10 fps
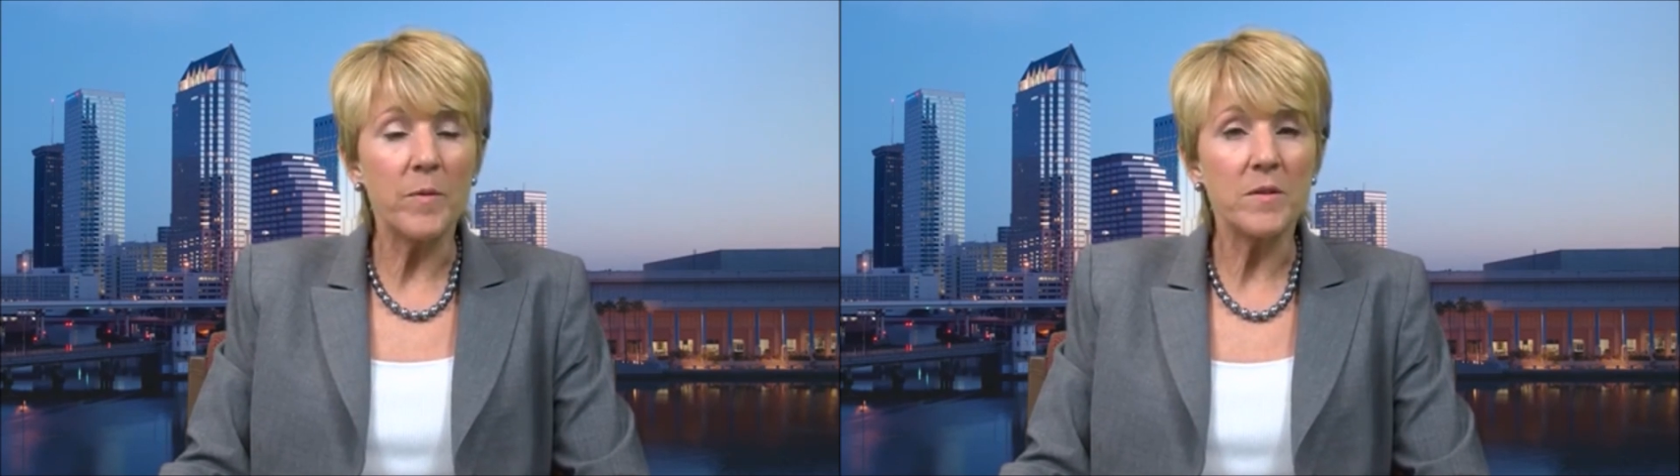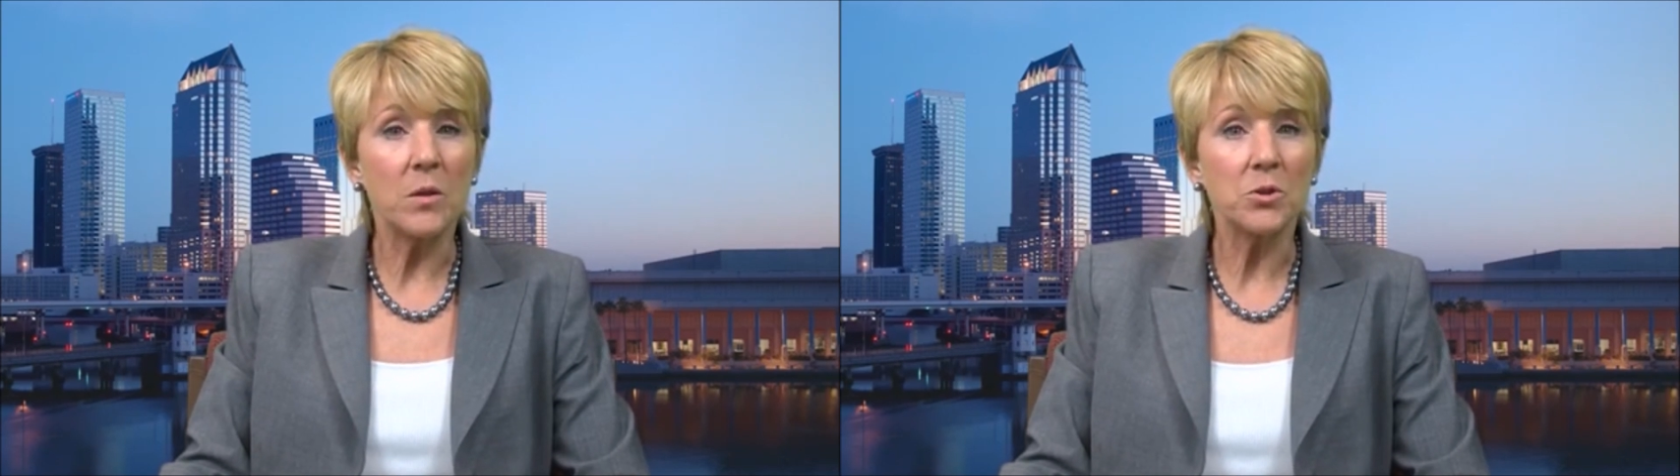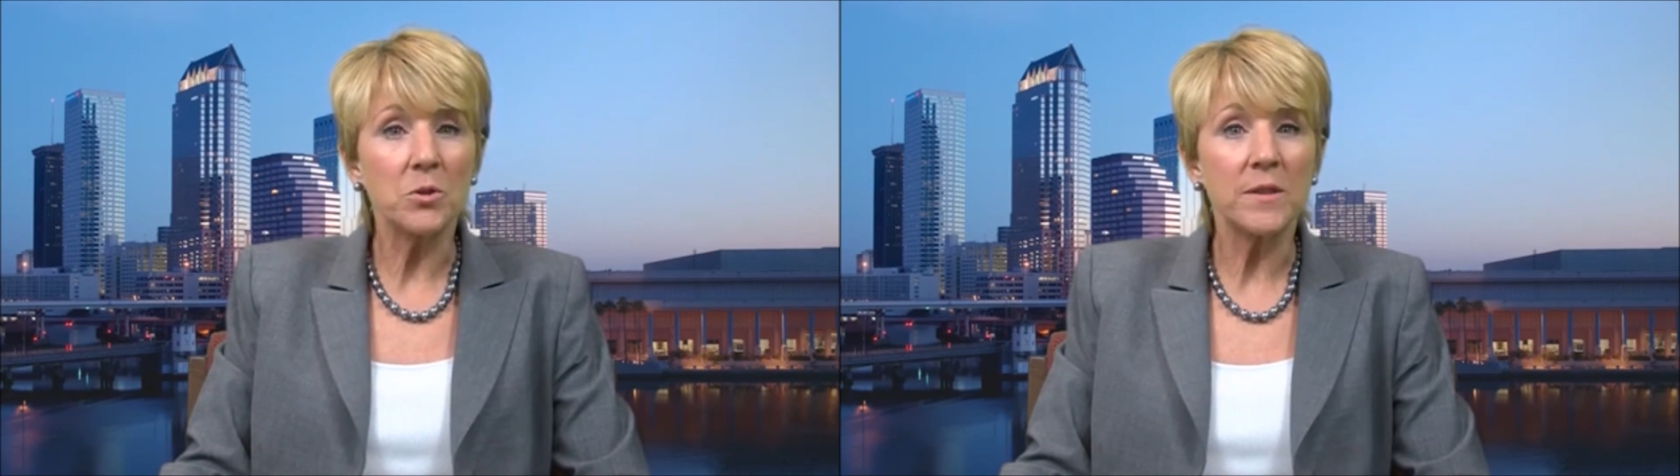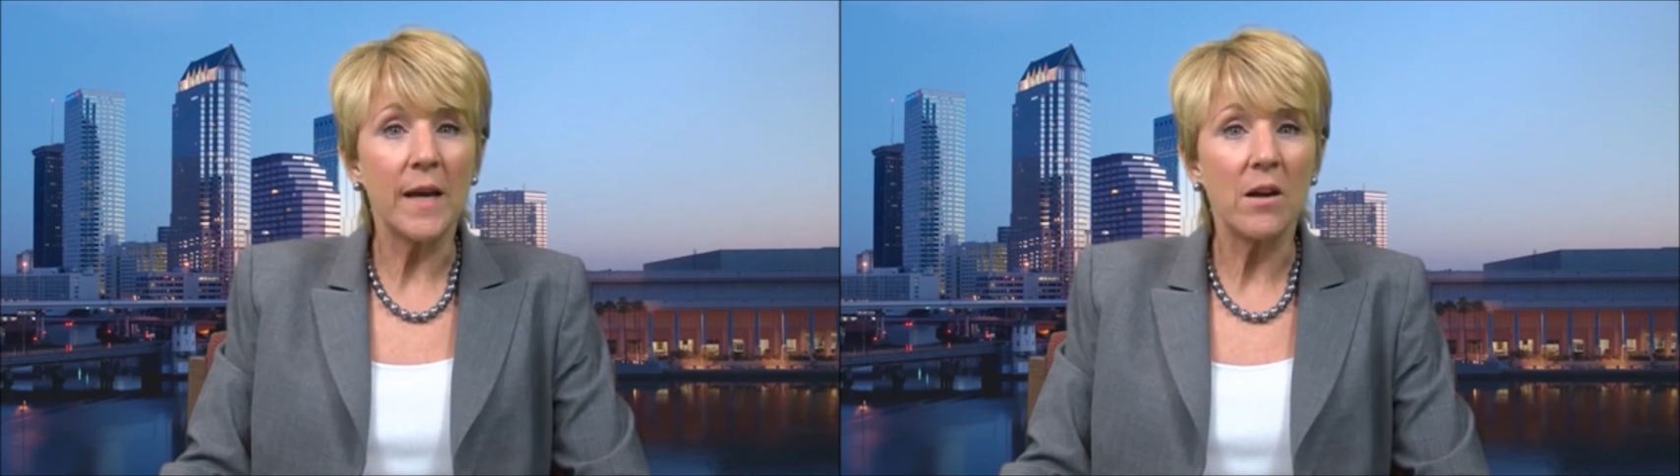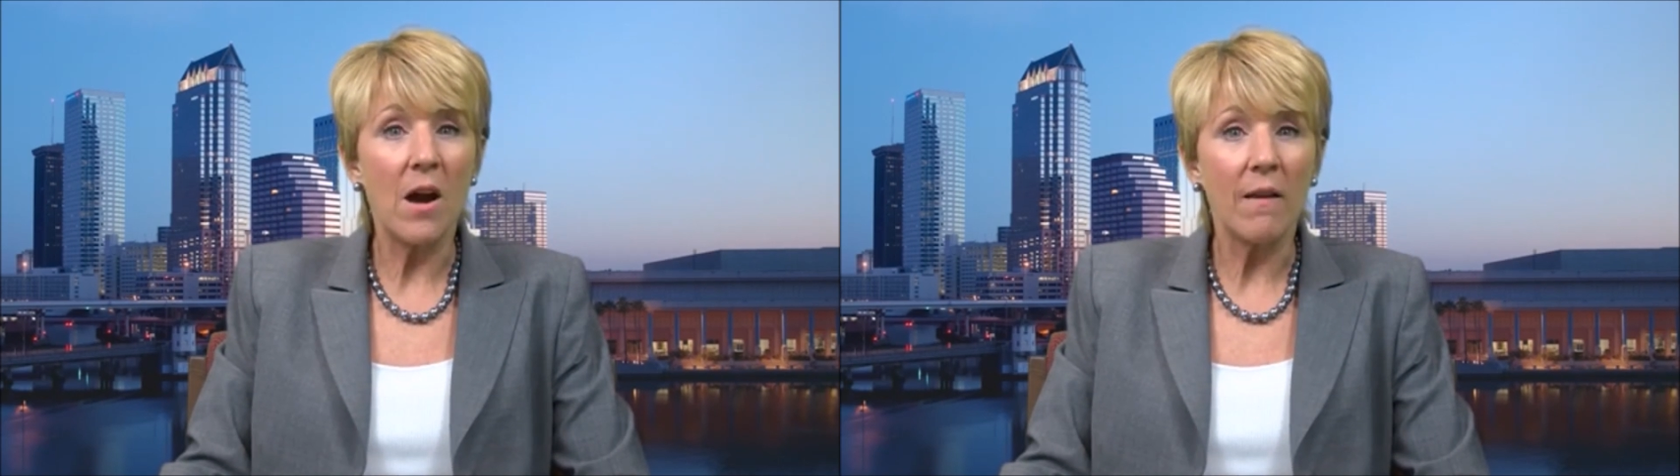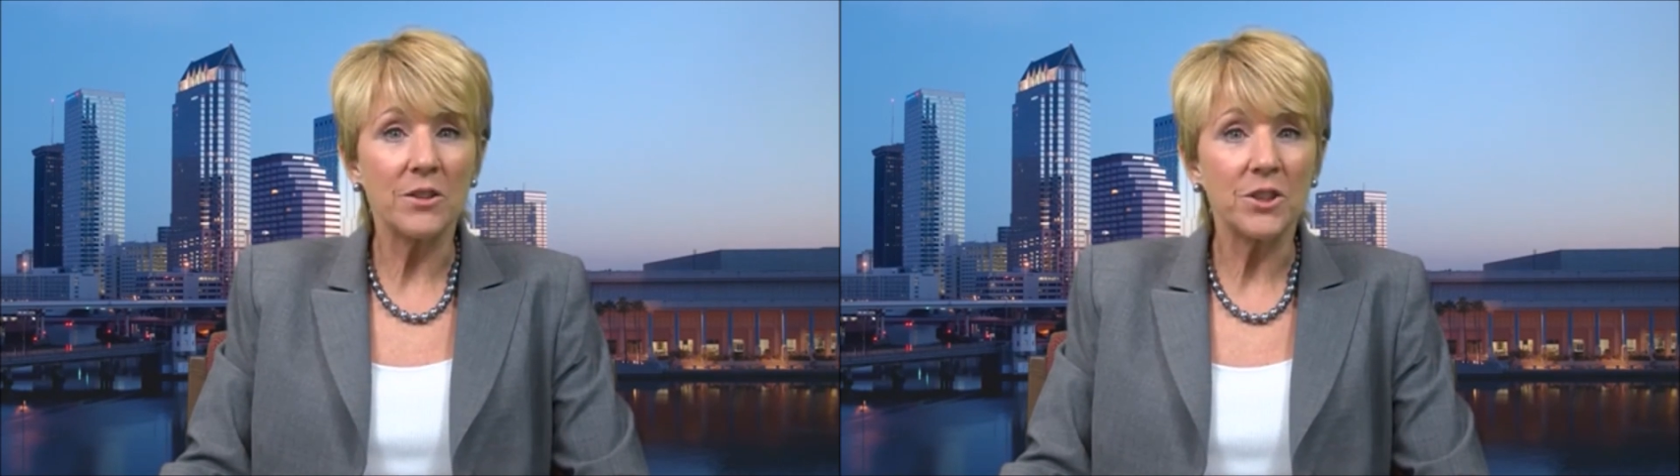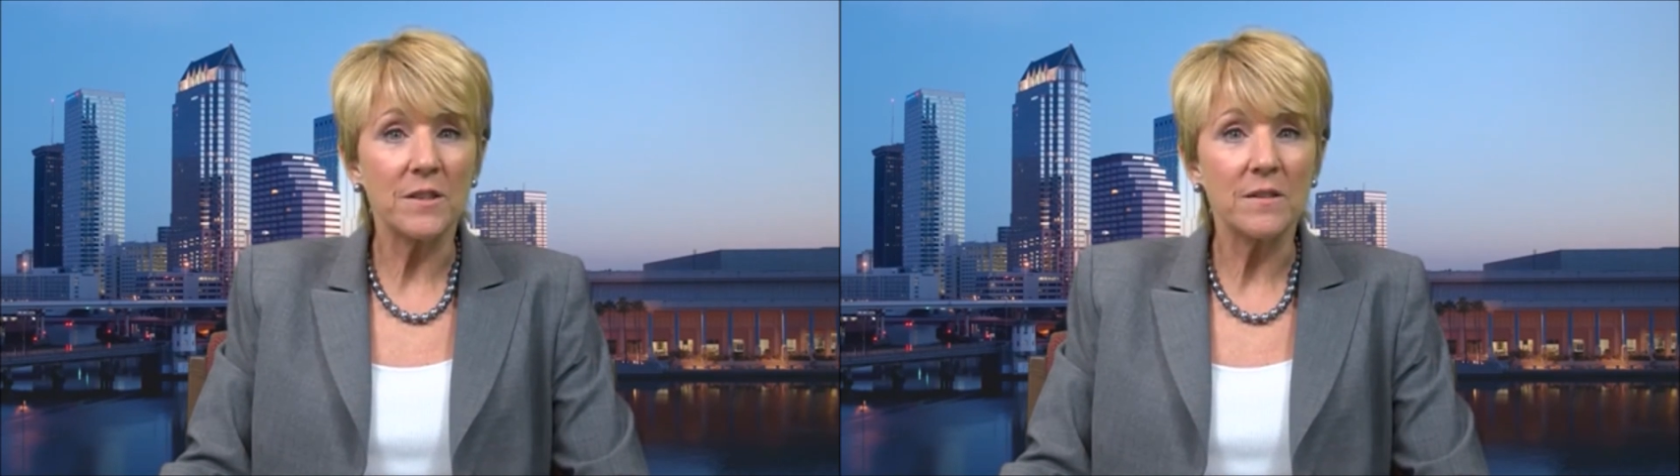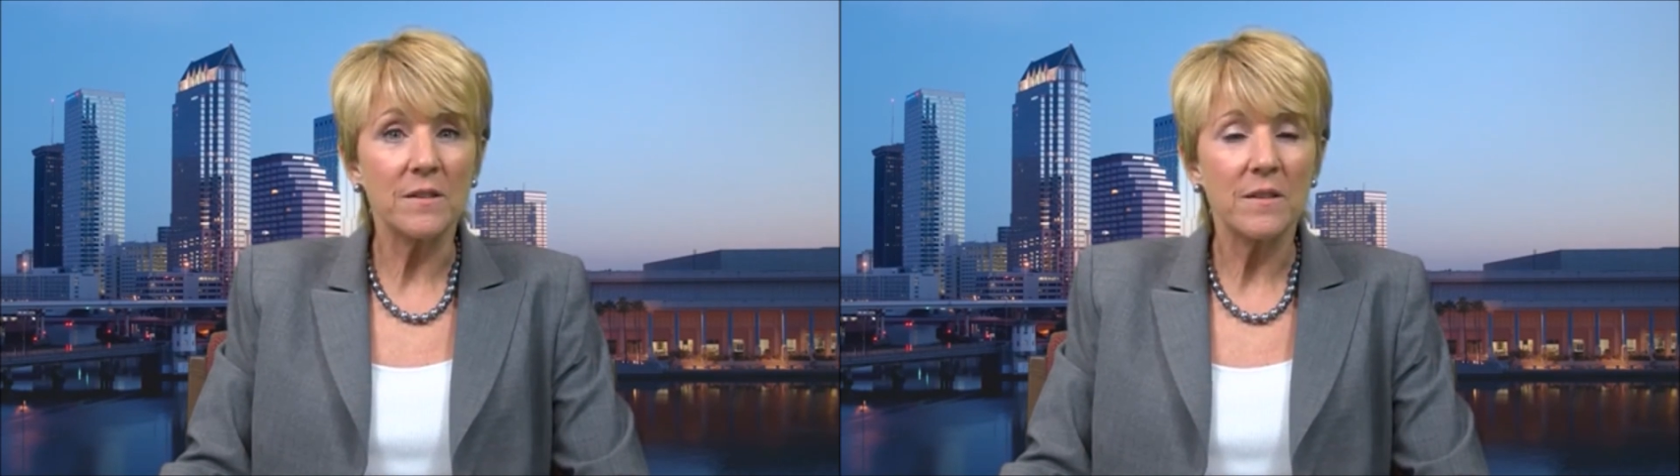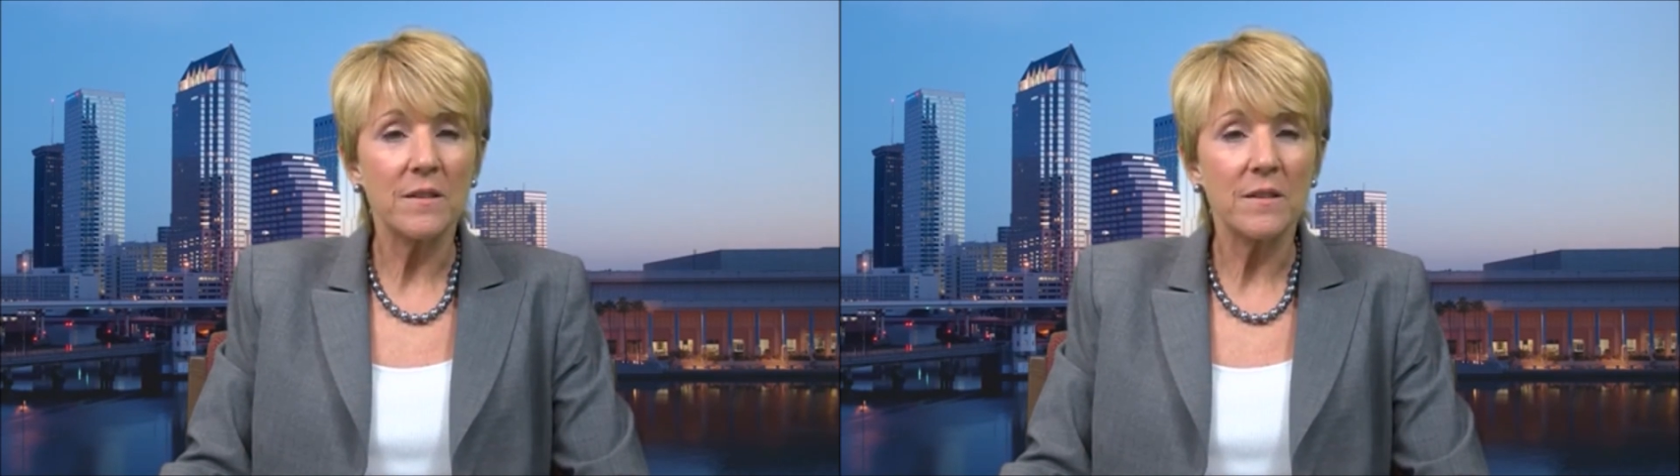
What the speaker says: the social psychologists